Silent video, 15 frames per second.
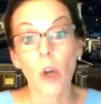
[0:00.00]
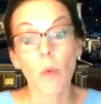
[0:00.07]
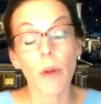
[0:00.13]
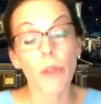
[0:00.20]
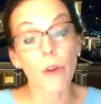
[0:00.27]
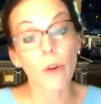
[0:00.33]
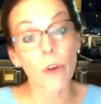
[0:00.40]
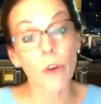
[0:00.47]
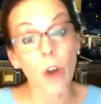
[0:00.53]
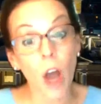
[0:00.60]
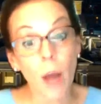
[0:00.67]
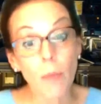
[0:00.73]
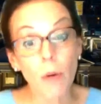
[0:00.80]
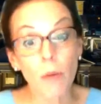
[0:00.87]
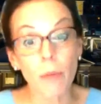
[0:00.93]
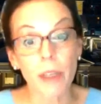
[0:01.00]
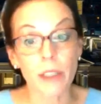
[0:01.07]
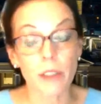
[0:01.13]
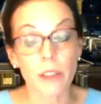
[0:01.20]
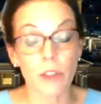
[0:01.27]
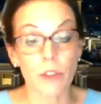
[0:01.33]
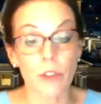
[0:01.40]
What they're not
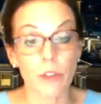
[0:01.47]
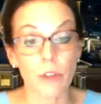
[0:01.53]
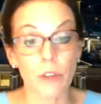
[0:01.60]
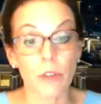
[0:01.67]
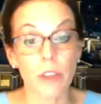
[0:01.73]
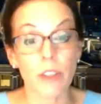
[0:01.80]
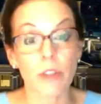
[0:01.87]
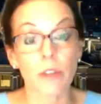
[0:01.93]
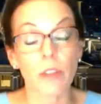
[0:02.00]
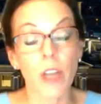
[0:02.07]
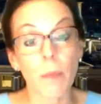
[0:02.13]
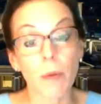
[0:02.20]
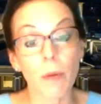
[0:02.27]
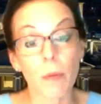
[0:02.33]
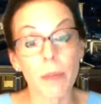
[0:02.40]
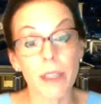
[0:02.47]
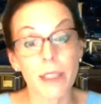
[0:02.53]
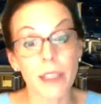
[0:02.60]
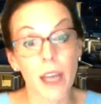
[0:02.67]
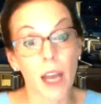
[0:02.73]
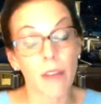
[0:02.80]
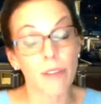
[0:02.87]
permitted to do is they're not permitted to
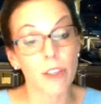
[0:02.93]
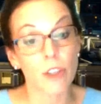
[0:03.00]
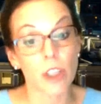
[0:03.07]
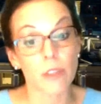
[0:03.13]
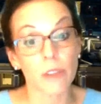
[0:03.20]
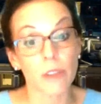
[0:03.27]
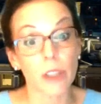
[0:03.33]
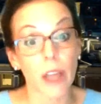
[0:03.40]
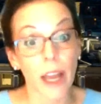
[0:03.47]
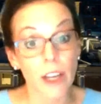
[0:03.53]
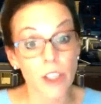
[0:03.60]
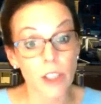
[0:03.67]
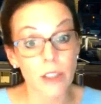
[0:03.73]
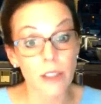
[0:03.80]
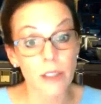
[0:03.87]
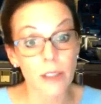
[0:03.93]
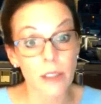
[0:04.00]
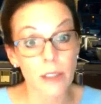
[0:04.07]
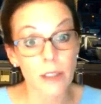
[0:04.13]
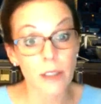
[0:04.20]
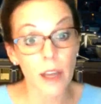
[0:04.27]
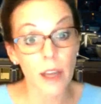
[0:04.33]
have the judge of elections
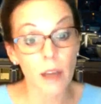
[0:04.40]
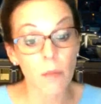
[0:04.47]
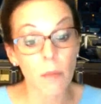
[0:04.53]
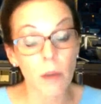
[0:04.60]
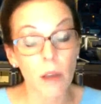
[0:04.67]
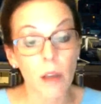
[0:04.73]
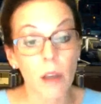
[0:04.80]
assist them.